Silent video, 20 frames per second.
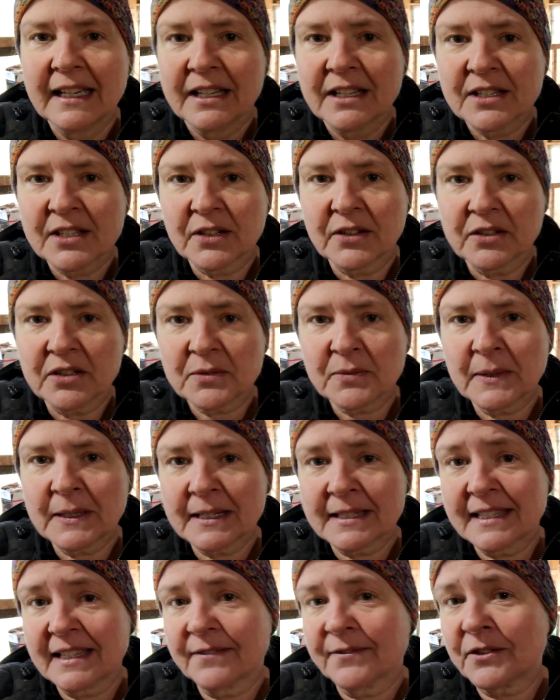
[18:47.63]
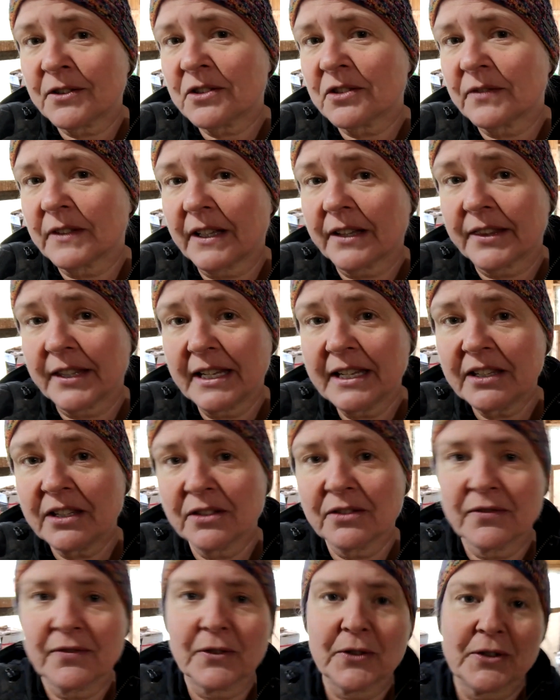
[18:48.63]
So I just wanted to say, first of all, thank
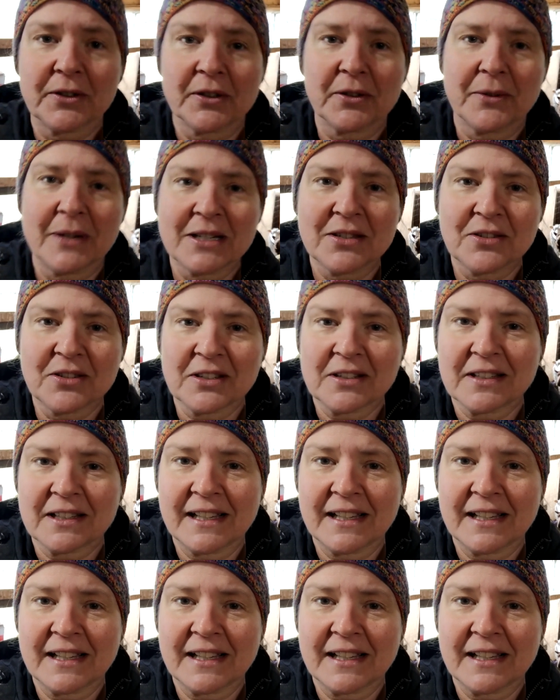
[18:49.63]
you for the question.